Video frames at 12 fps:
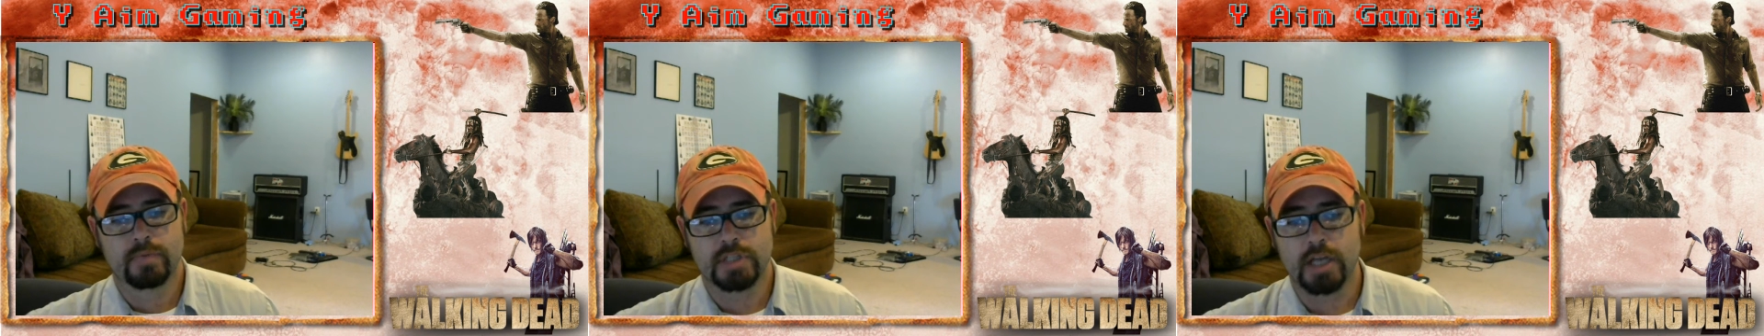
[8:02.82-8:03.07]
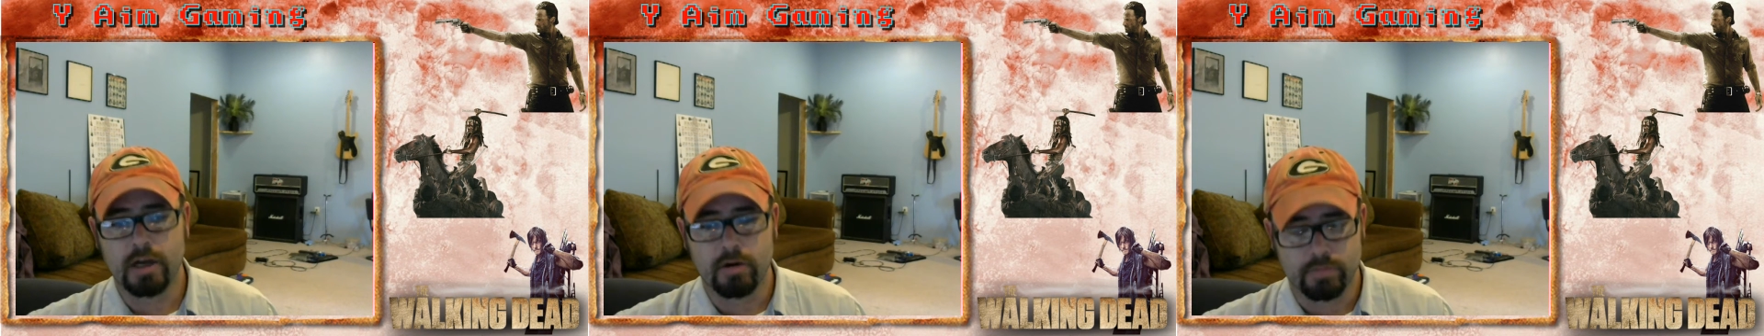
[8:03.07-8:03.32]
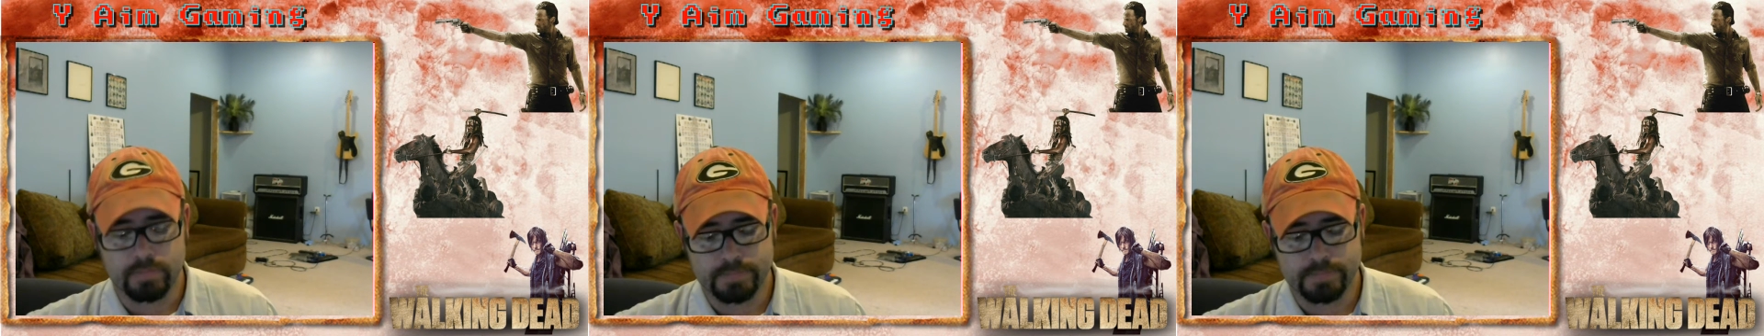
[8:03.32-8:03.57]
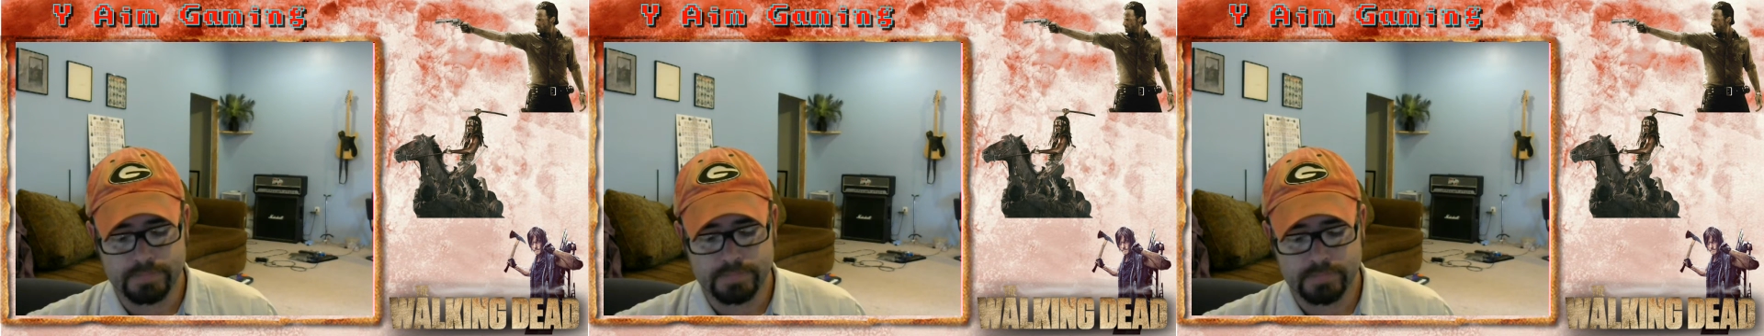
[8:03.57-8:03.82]
So
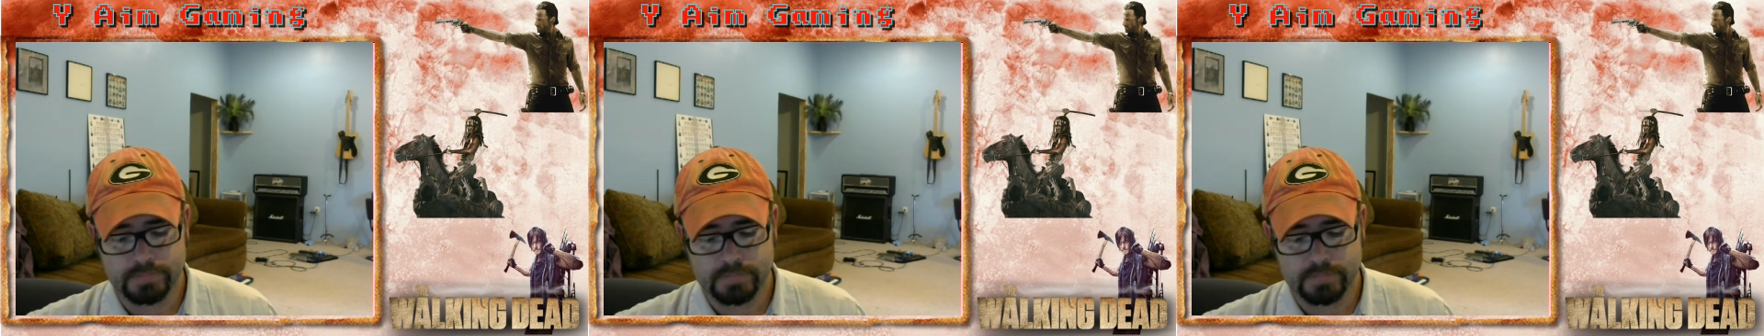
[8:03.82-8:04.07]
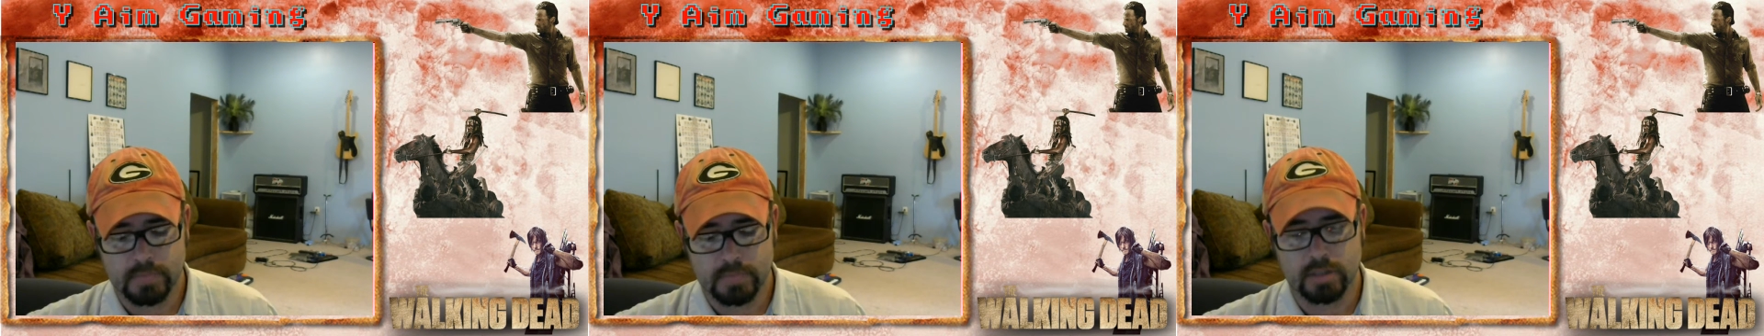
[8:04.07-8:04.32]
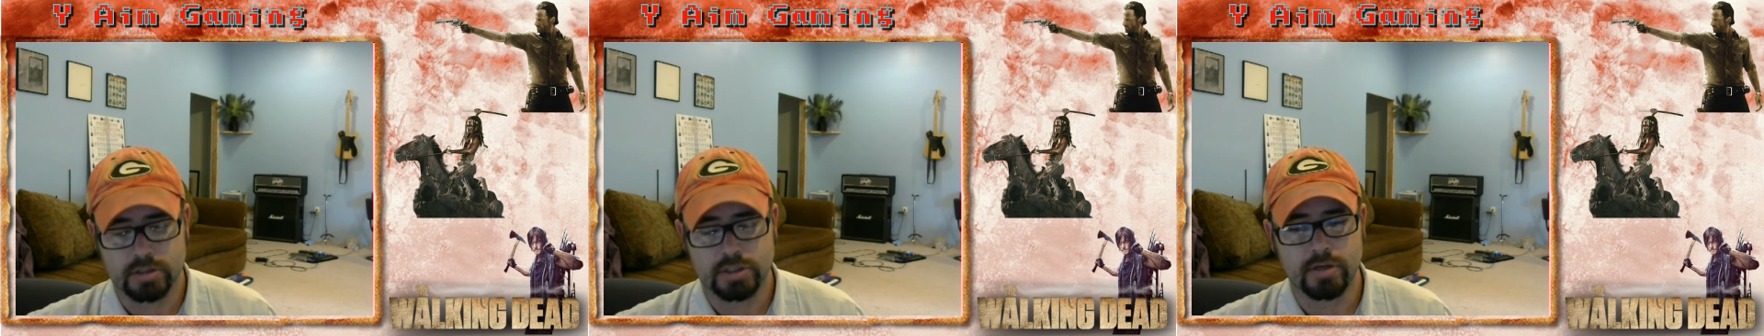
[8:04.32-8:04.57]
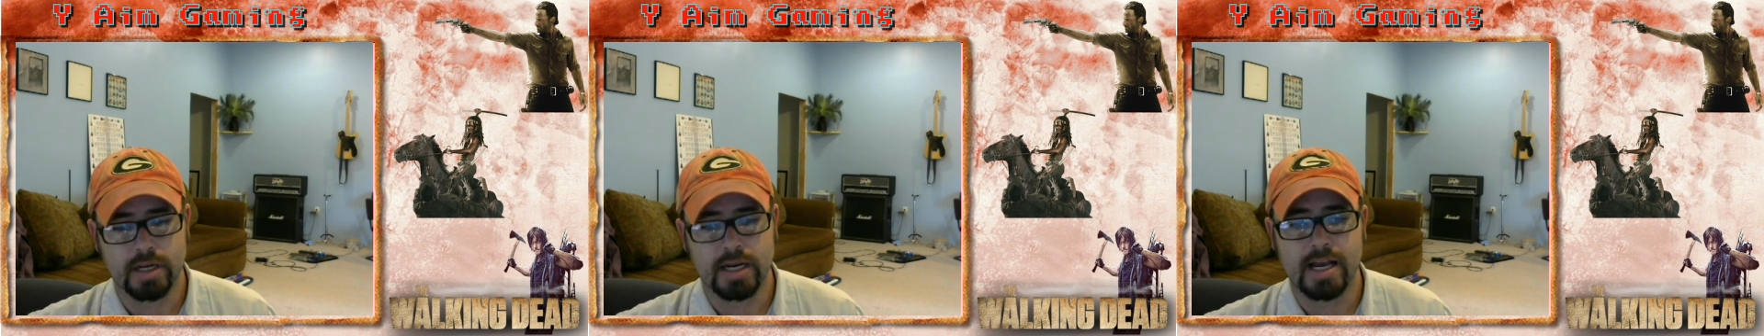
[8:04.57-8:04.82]
they're
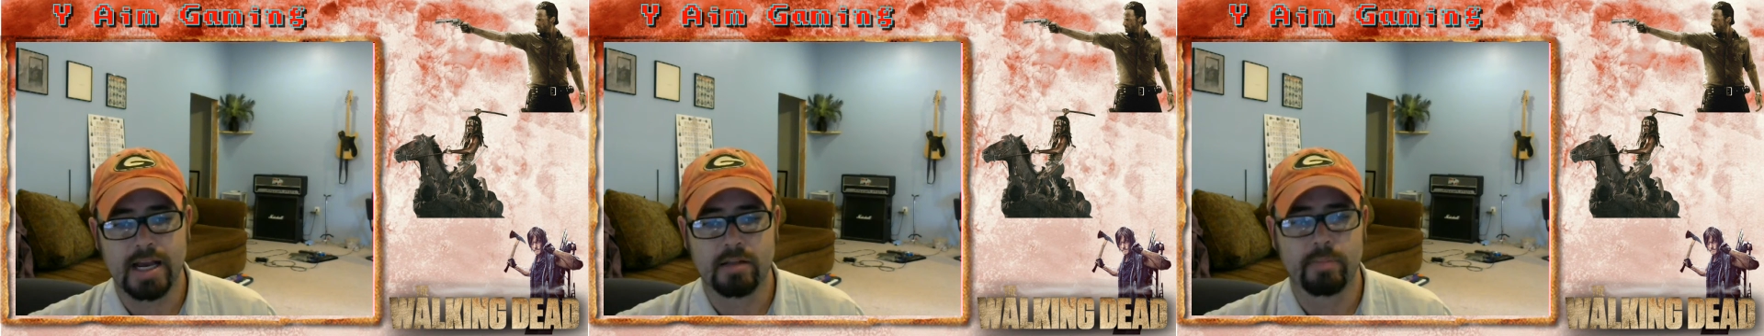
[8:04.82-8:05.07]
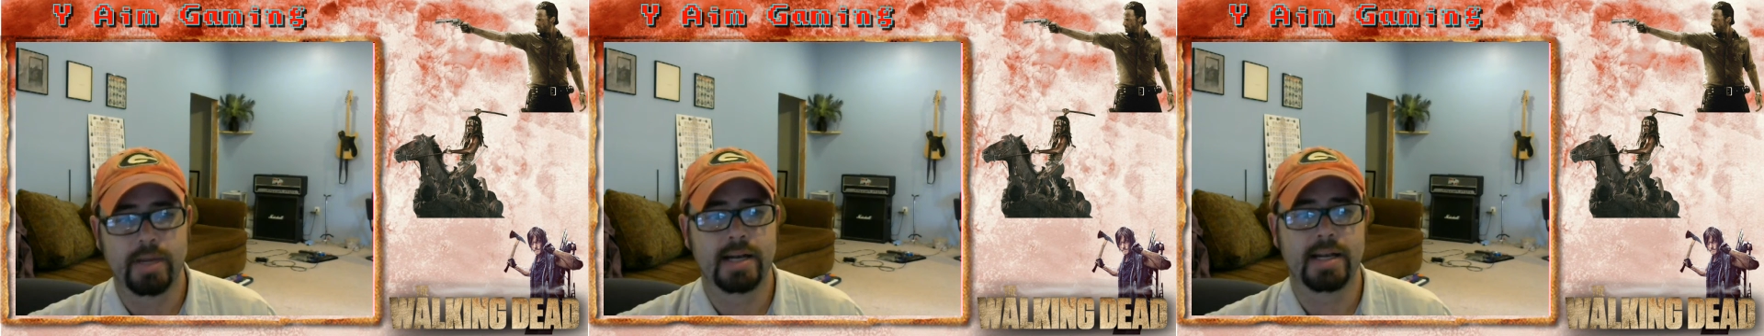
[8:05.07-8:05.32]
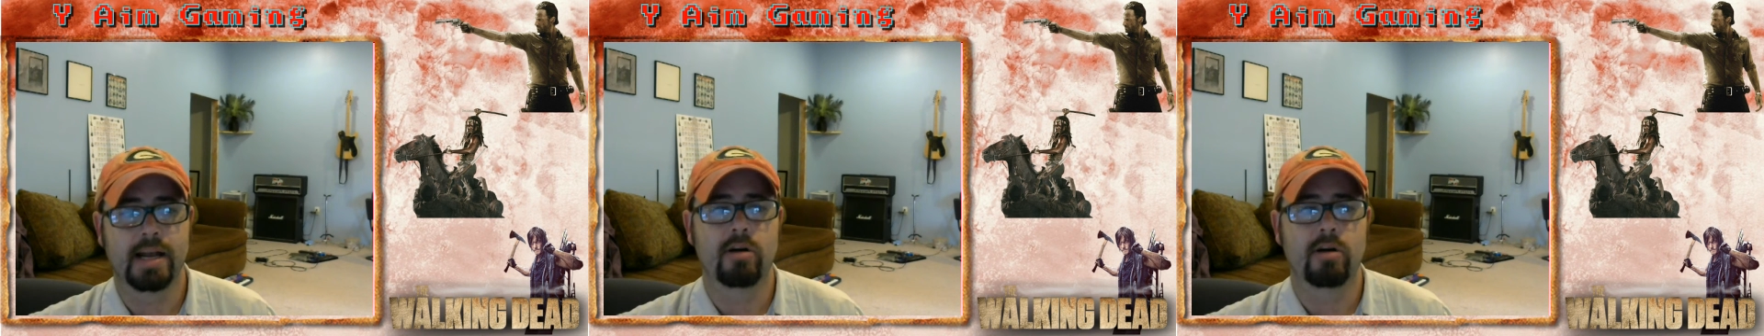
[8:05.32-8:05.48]
still getting acclimated.